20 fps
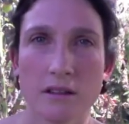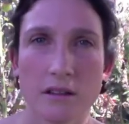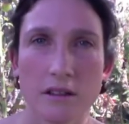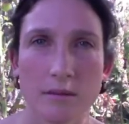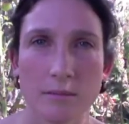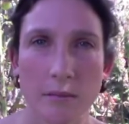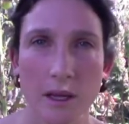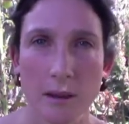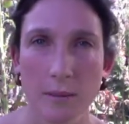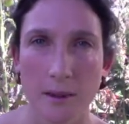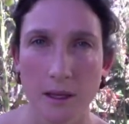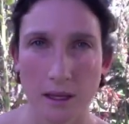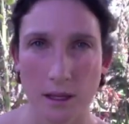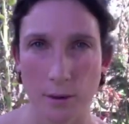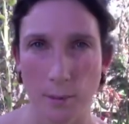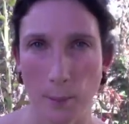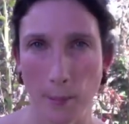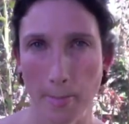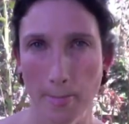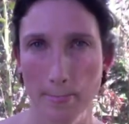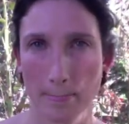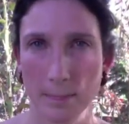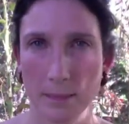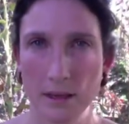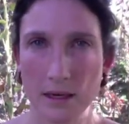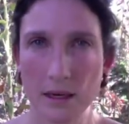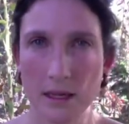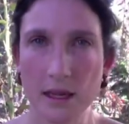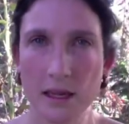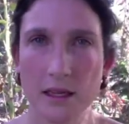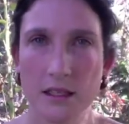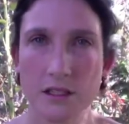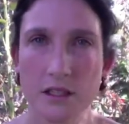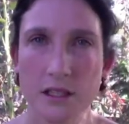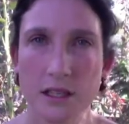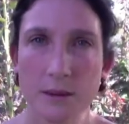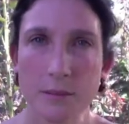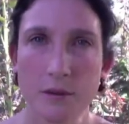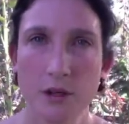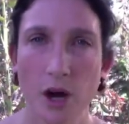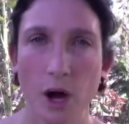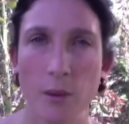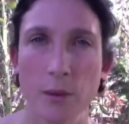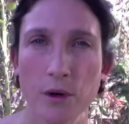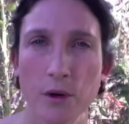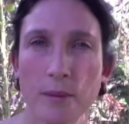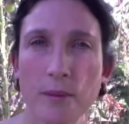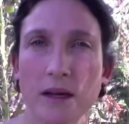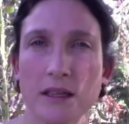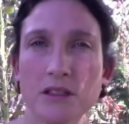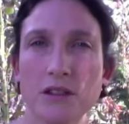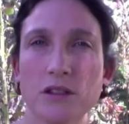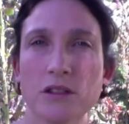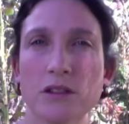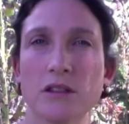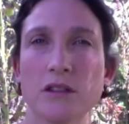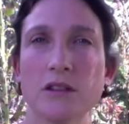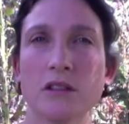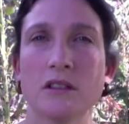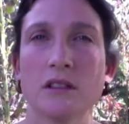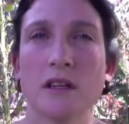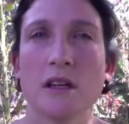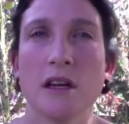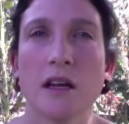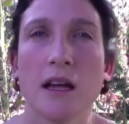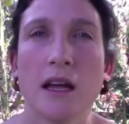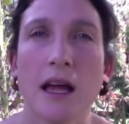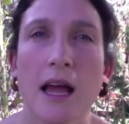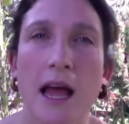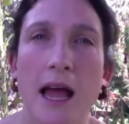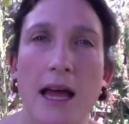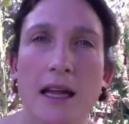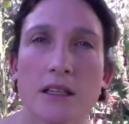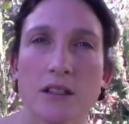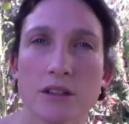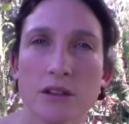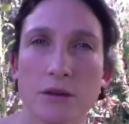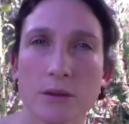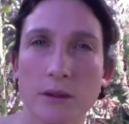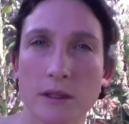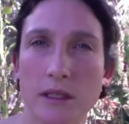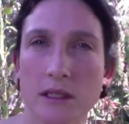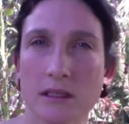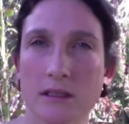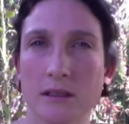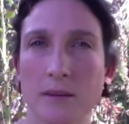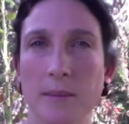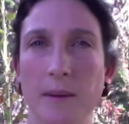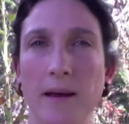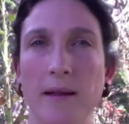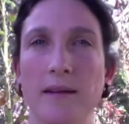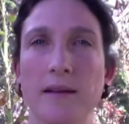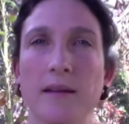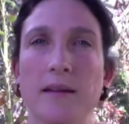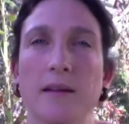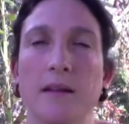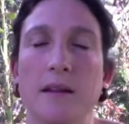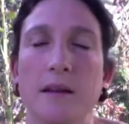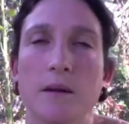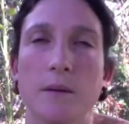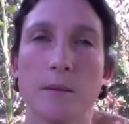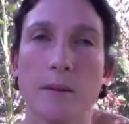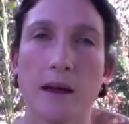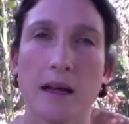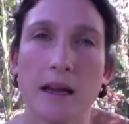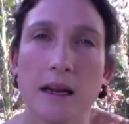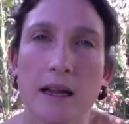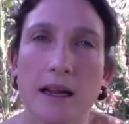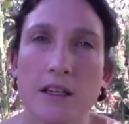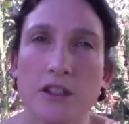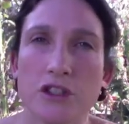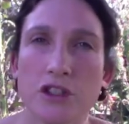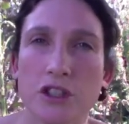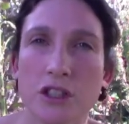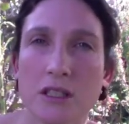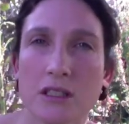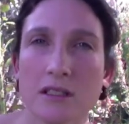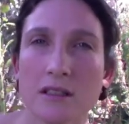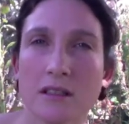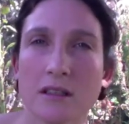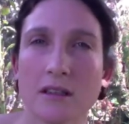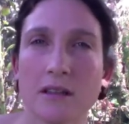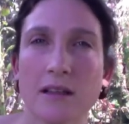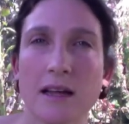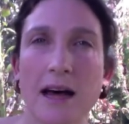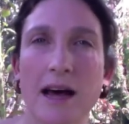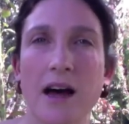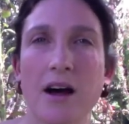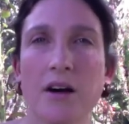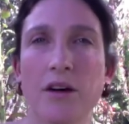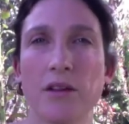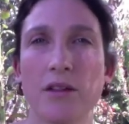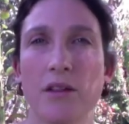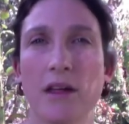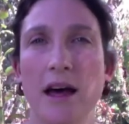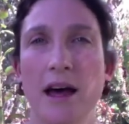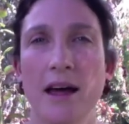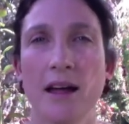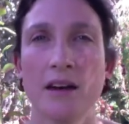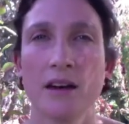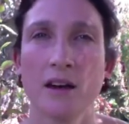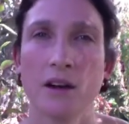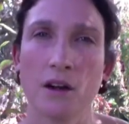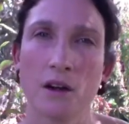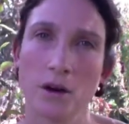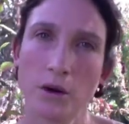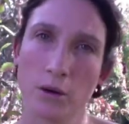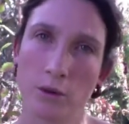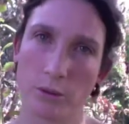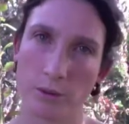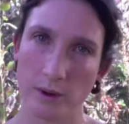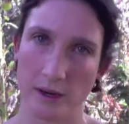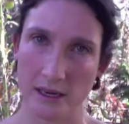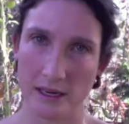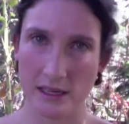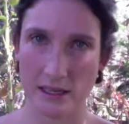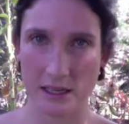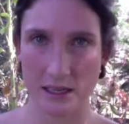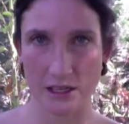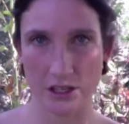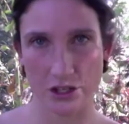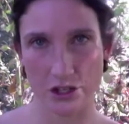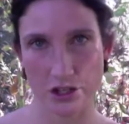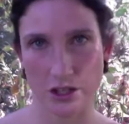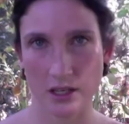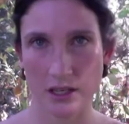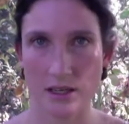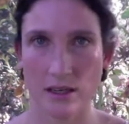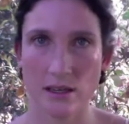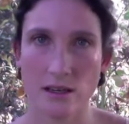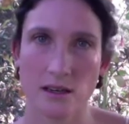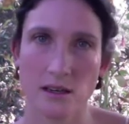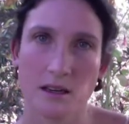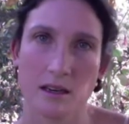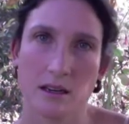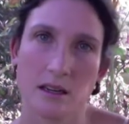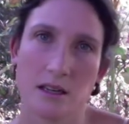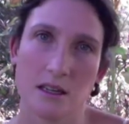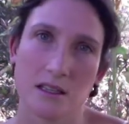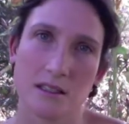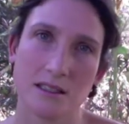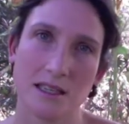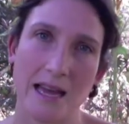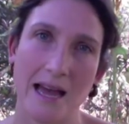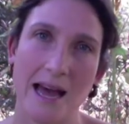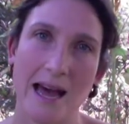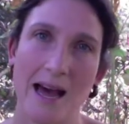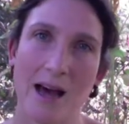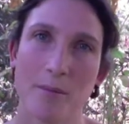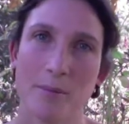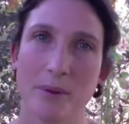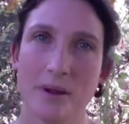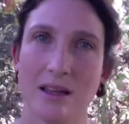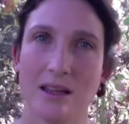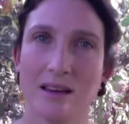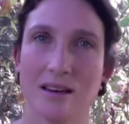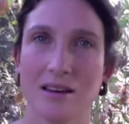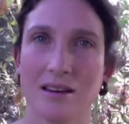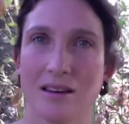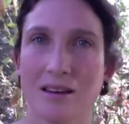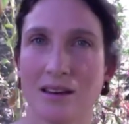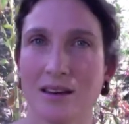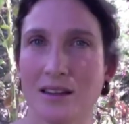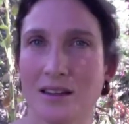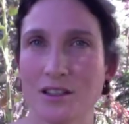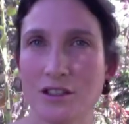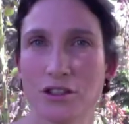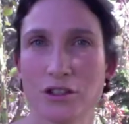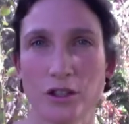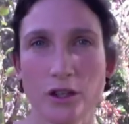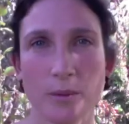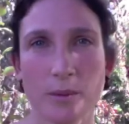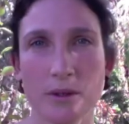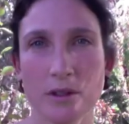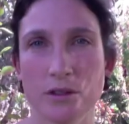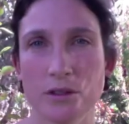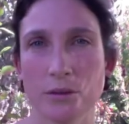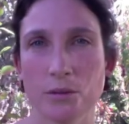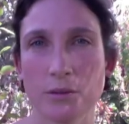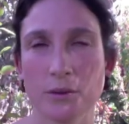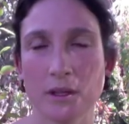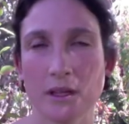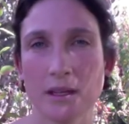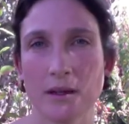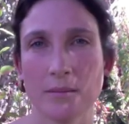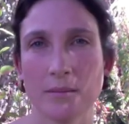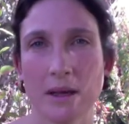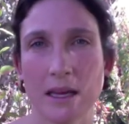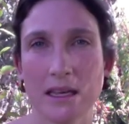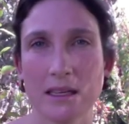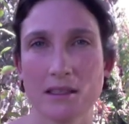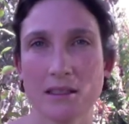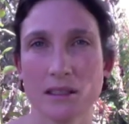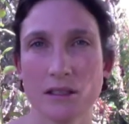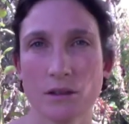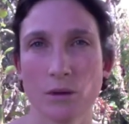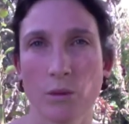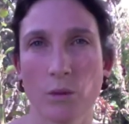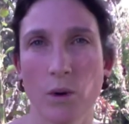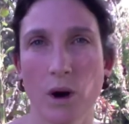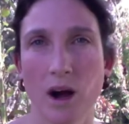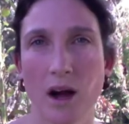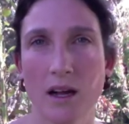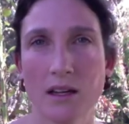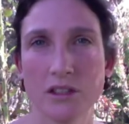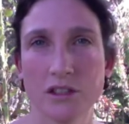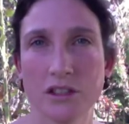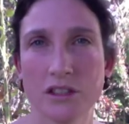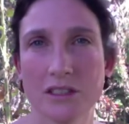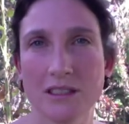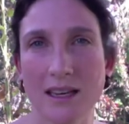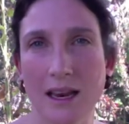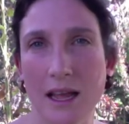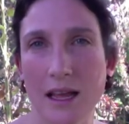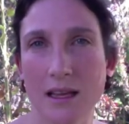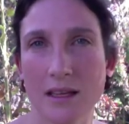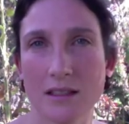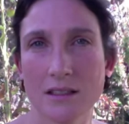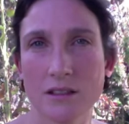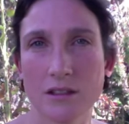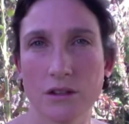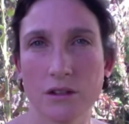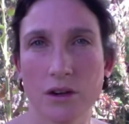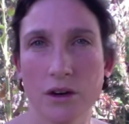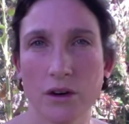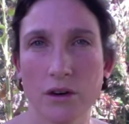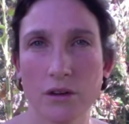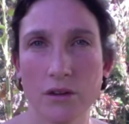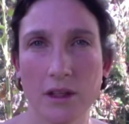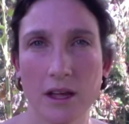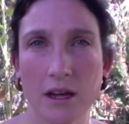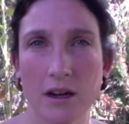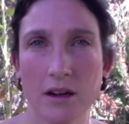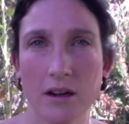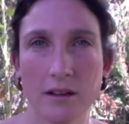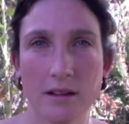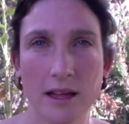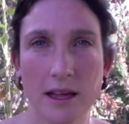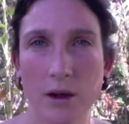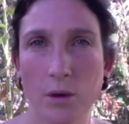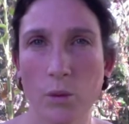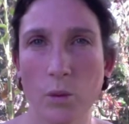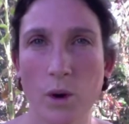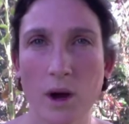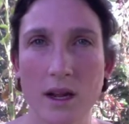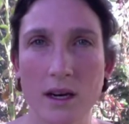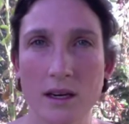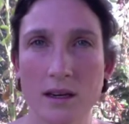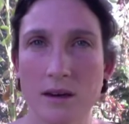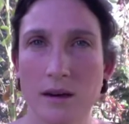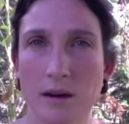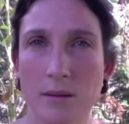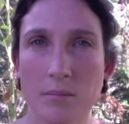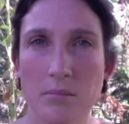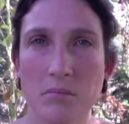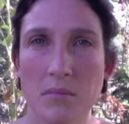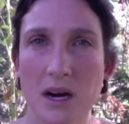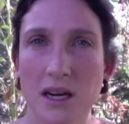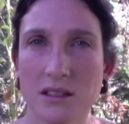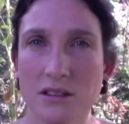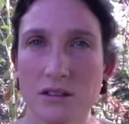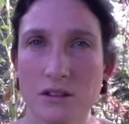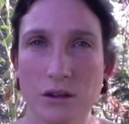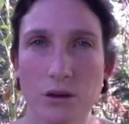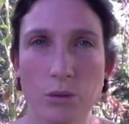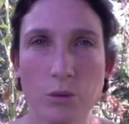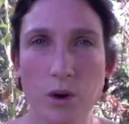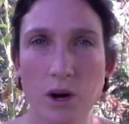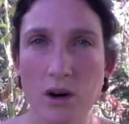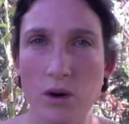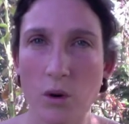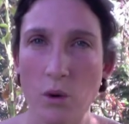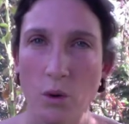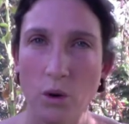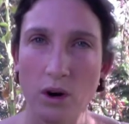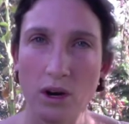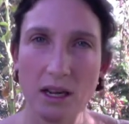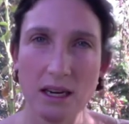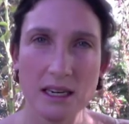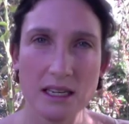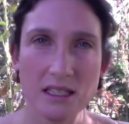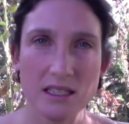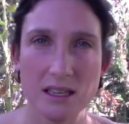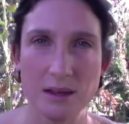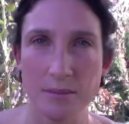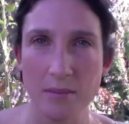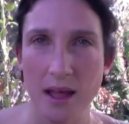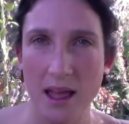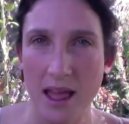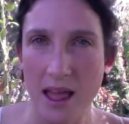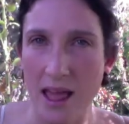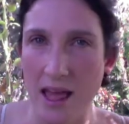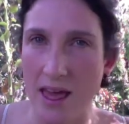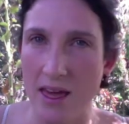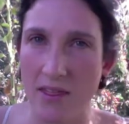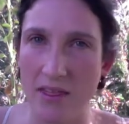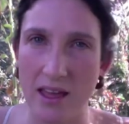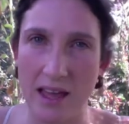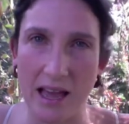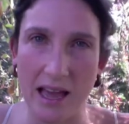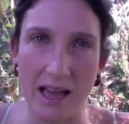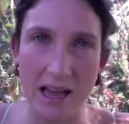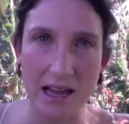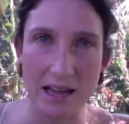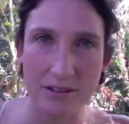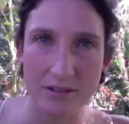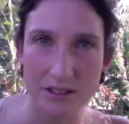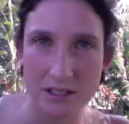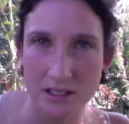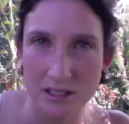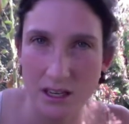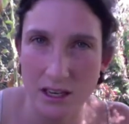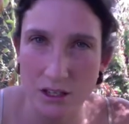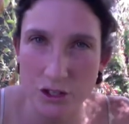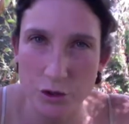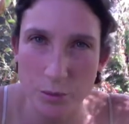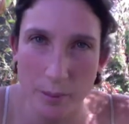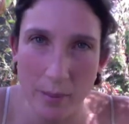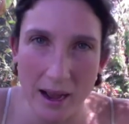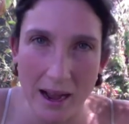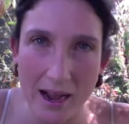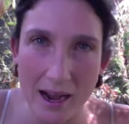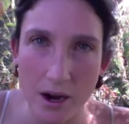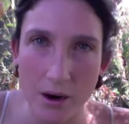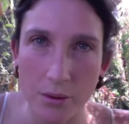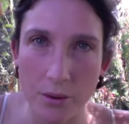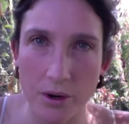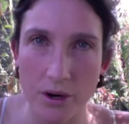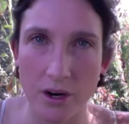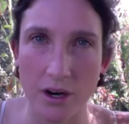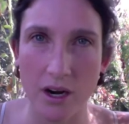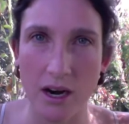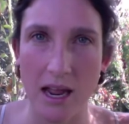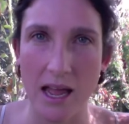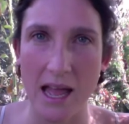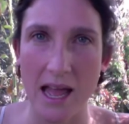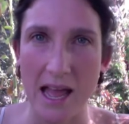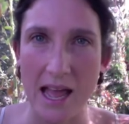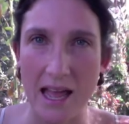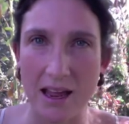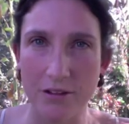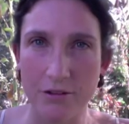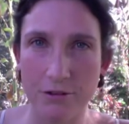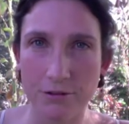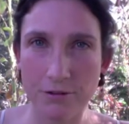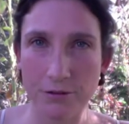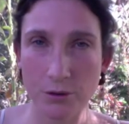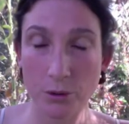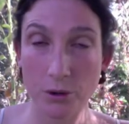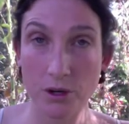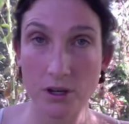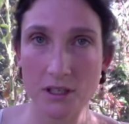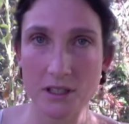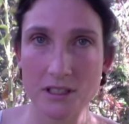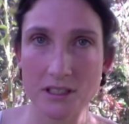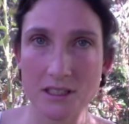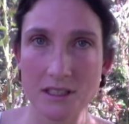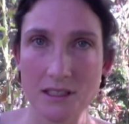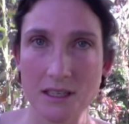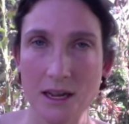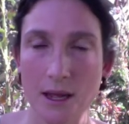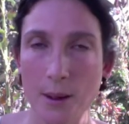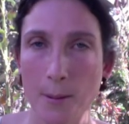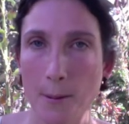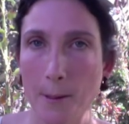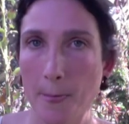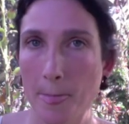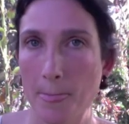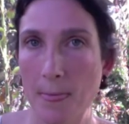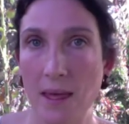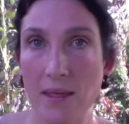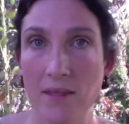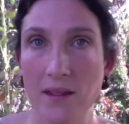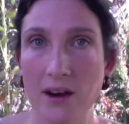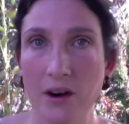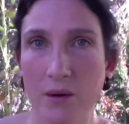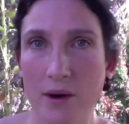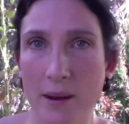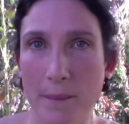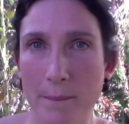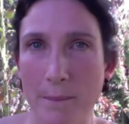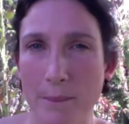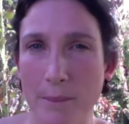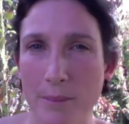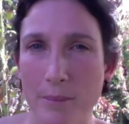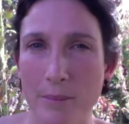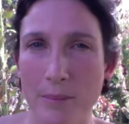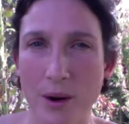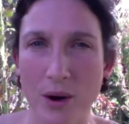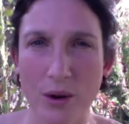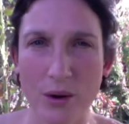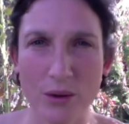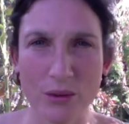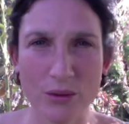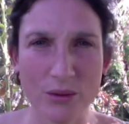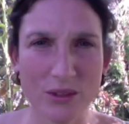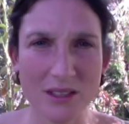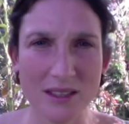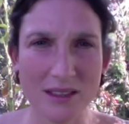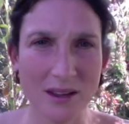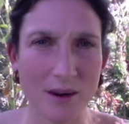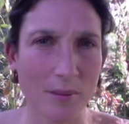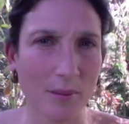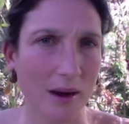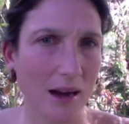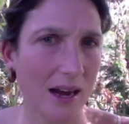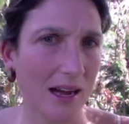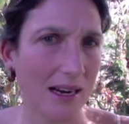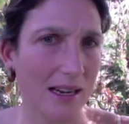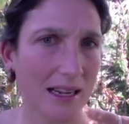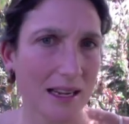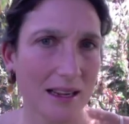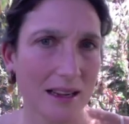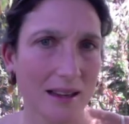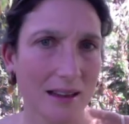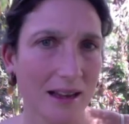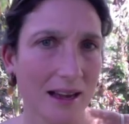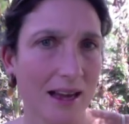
Maybe engage the abdominal muscles and squeeze the belly a little bit and just allow that radiation to happen. Serpents are really amazing to watch. Snakes, you know, they're like one muscle, one organism, and they have such power and force. And they don't have bones in their body.